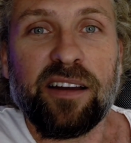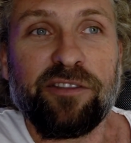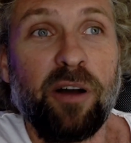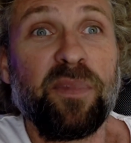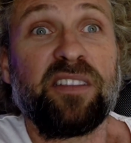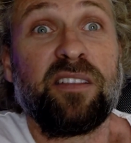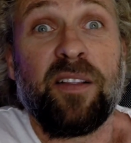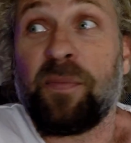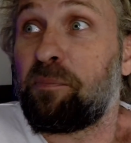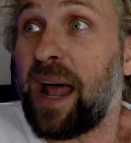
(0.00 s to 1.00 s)
from the
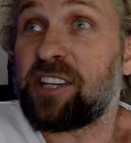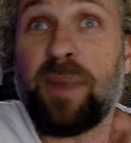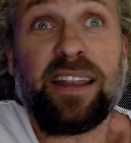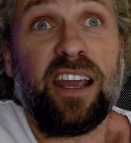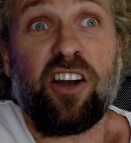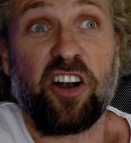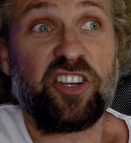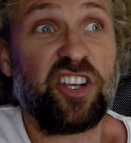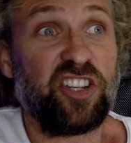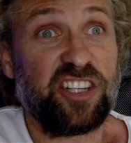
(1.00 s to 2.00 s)
plasmatic
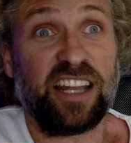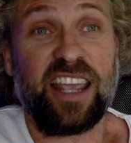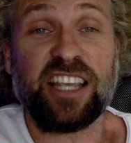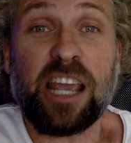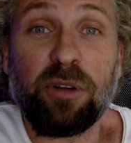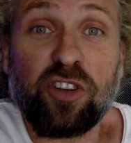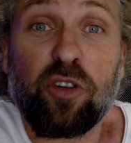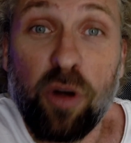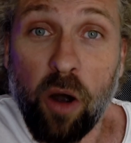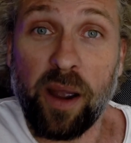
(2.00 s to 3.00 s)
consciousness that is able to
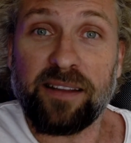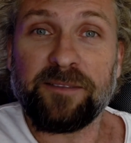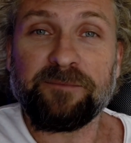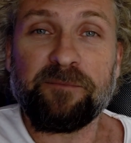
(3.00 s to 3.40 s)
grow it.